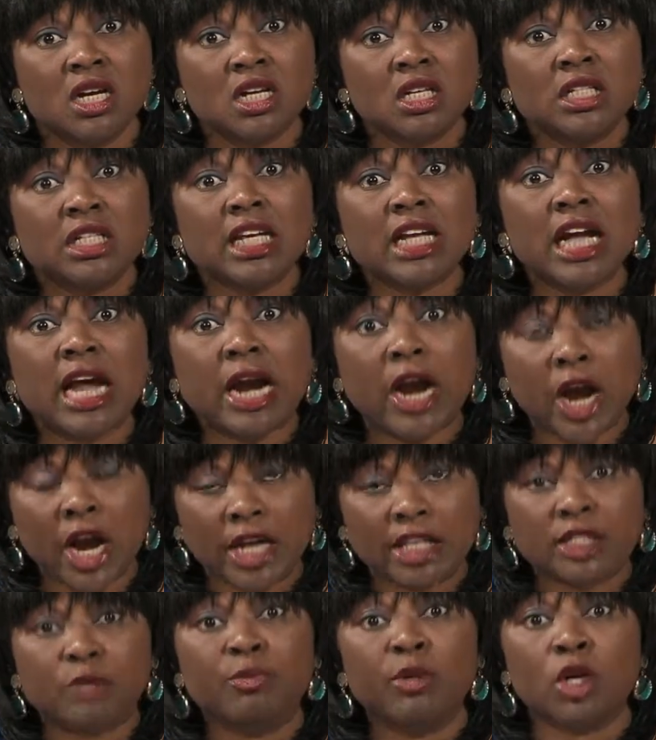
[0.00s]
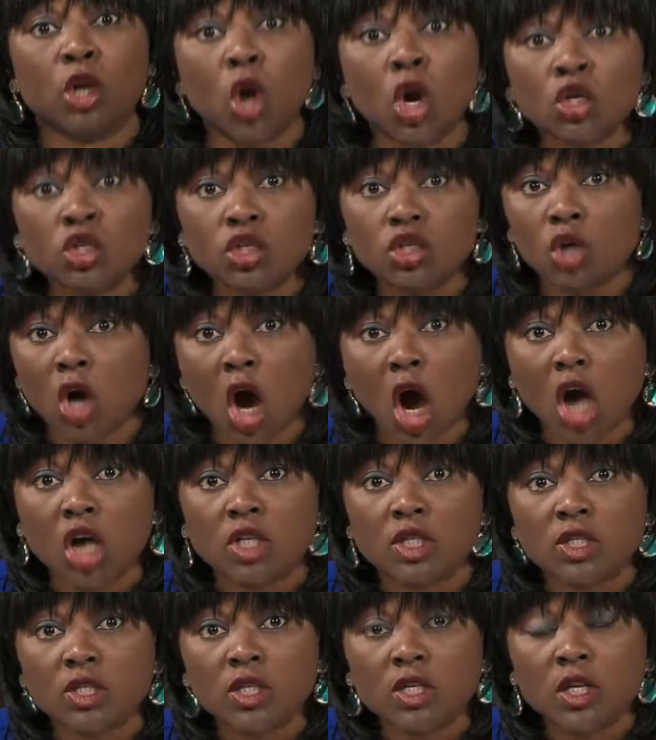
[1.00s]
The earth belongs to
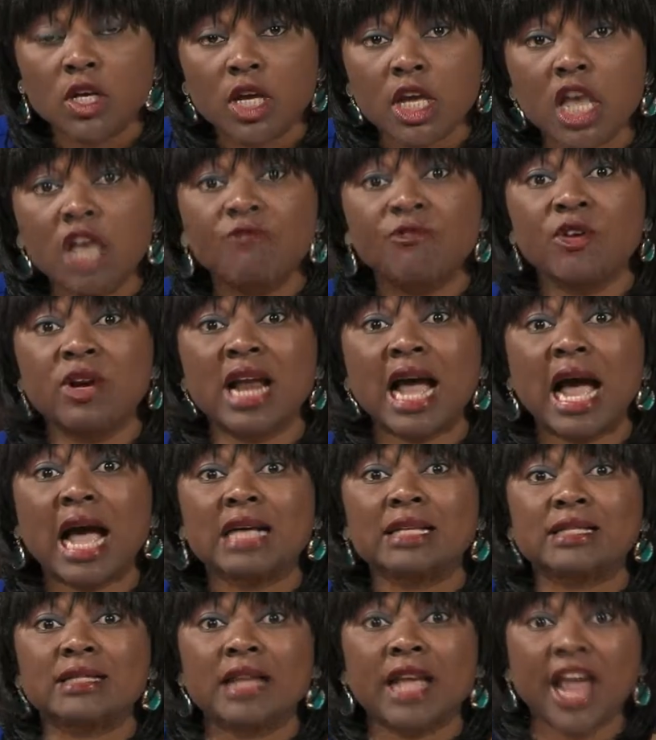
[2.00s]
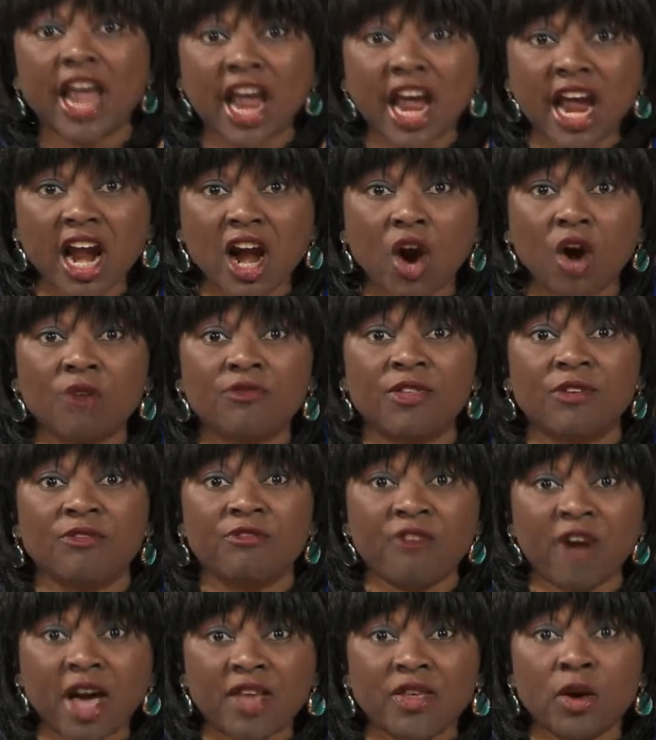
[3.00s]
us even as the heir of the
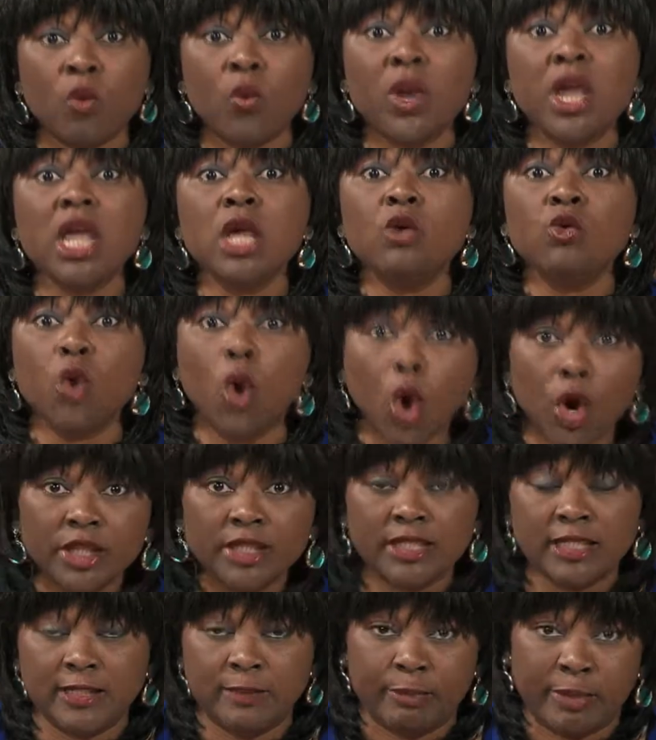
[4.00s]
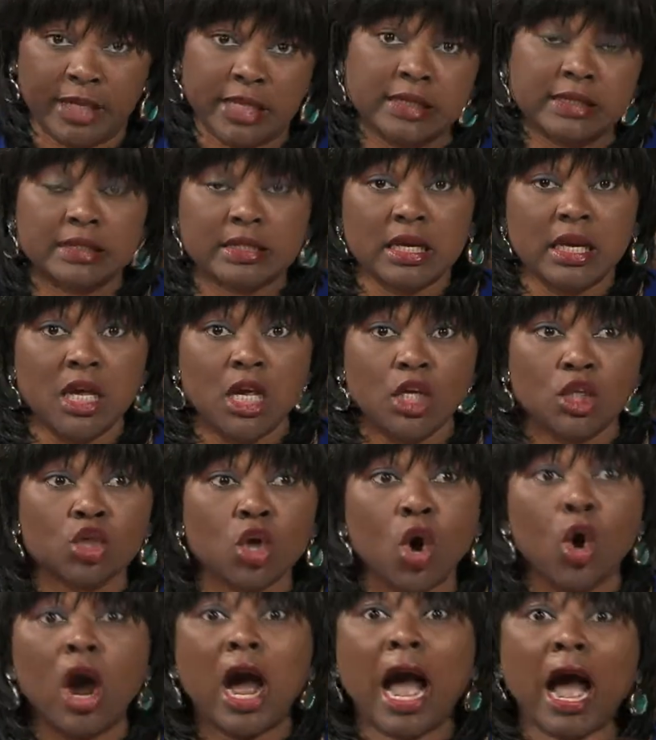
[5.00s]
Father, we own this place.
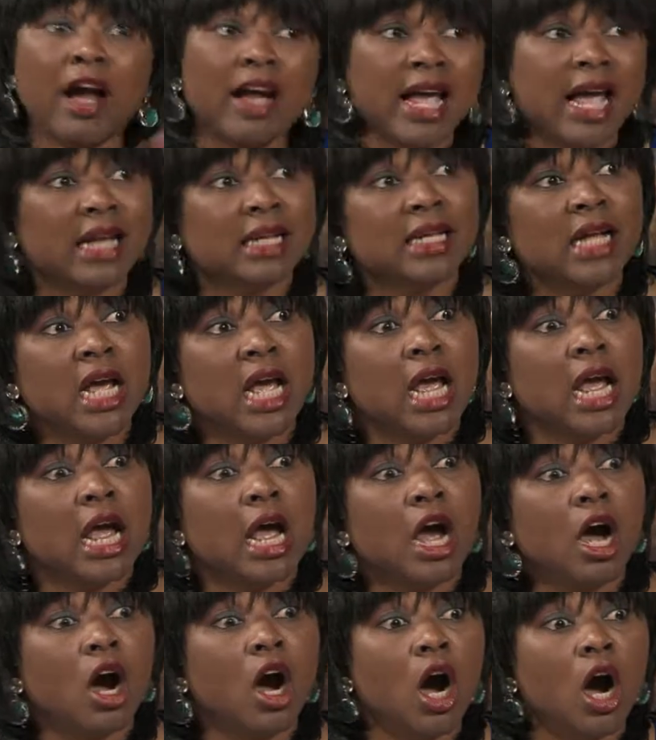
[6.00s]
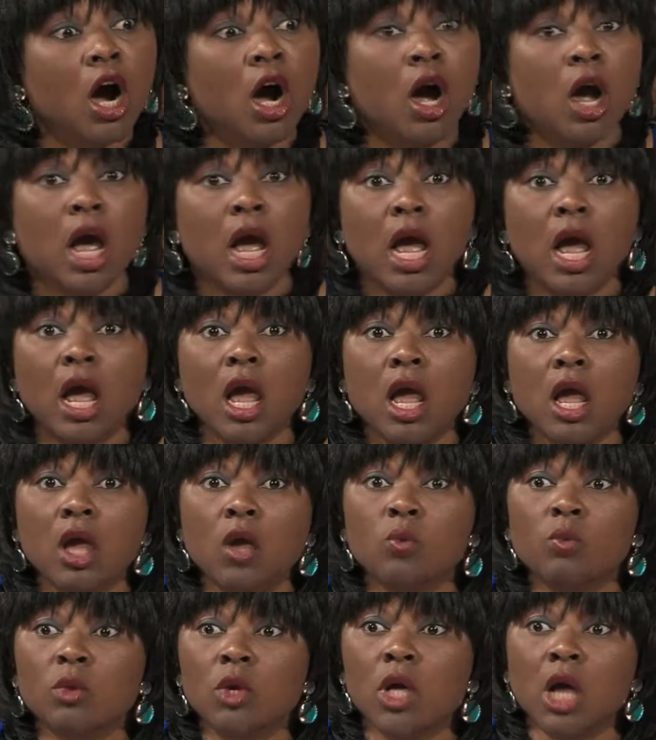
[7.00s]
So how can uh, uh, uh,
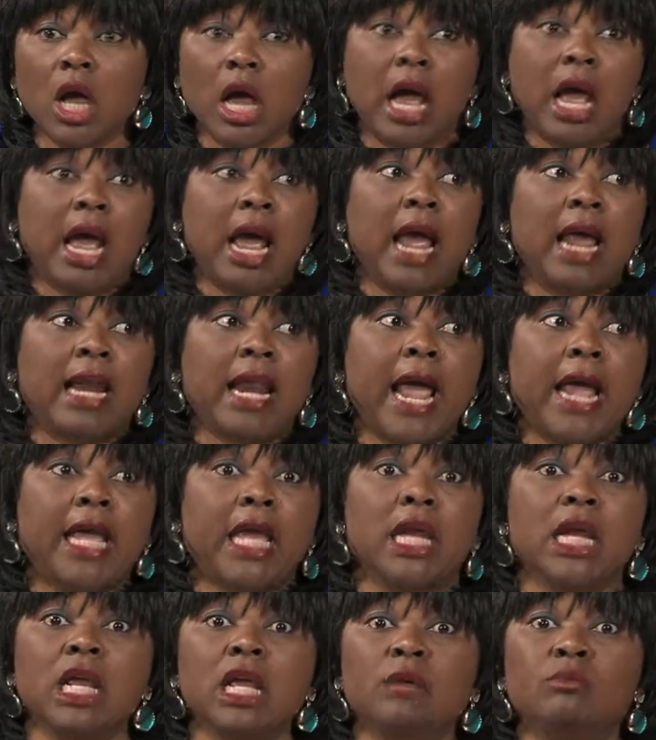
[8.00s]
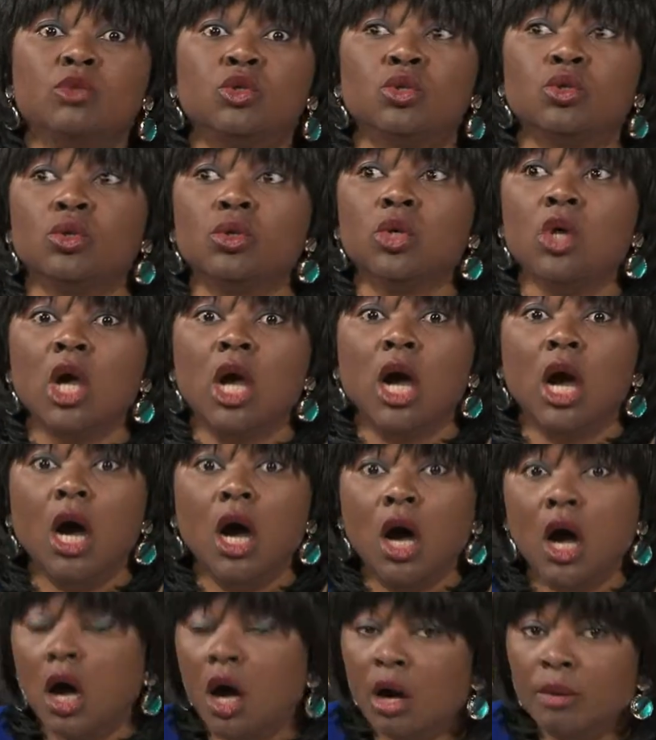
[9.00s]
uh I, I, liken him to
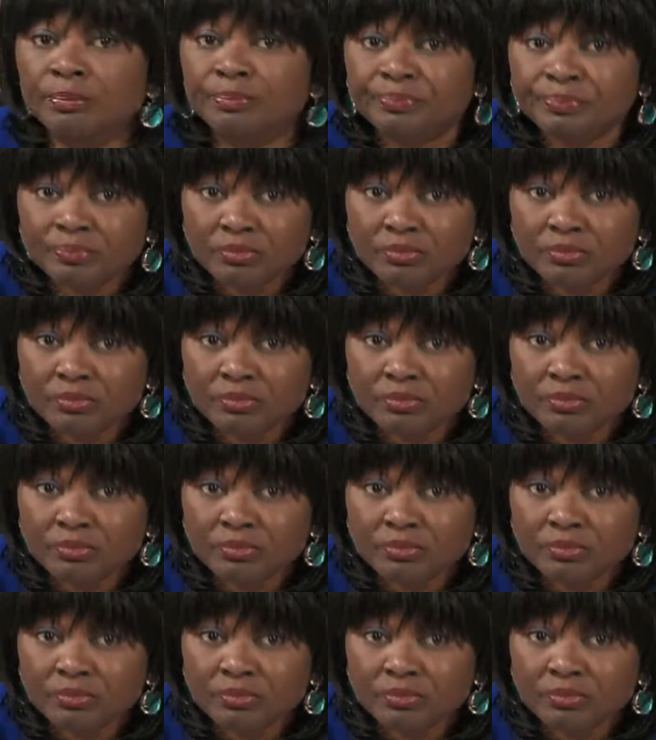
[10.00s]
um,